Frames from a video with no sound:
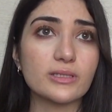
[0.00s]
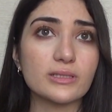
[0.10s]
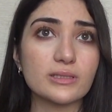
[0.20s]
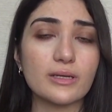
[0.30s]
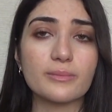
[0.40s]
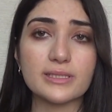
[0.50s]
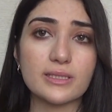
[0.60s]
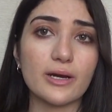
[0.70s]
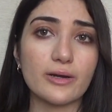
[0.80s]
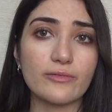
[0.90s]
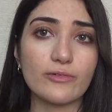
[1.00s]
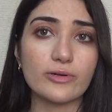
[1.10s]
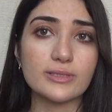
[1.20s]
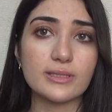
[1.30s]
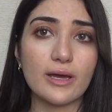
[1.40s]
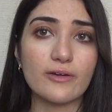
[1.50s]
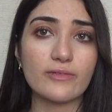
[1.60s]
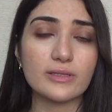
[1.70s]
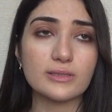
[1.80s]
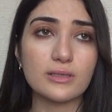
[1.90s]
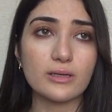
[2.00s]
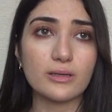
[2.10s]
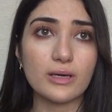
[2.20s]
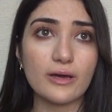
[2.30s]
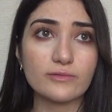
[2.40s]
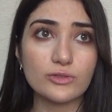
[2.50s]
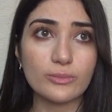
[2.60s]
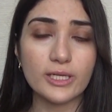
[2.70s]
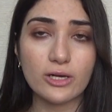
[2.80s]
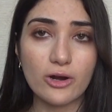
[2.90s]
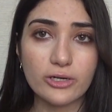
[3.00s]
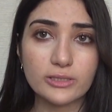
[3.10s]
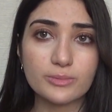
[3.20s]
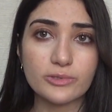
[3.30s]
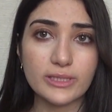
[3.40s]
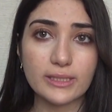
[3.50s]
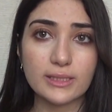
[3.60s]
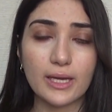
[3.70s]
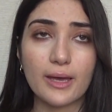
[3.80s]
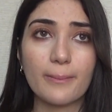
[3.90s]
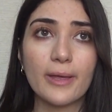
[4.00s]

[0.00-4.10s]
he's gonna be scared for his life and he's gonna have so many guards protecting him.